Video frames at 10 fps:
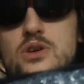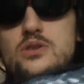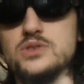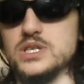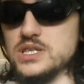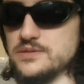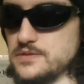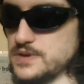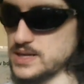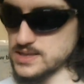The cartridge is in
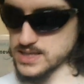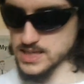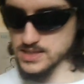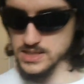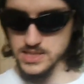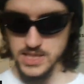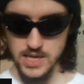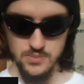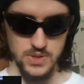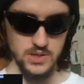fantastic
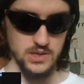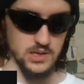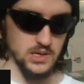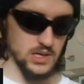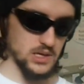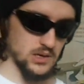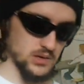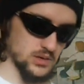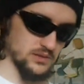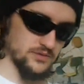shape.
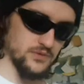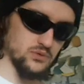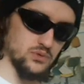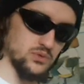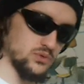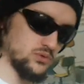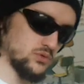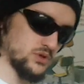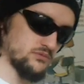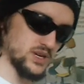I got that
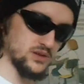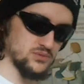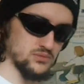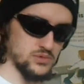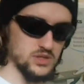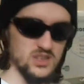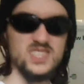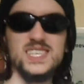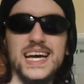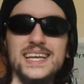for around a
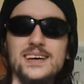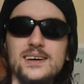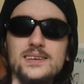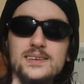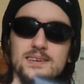tenner.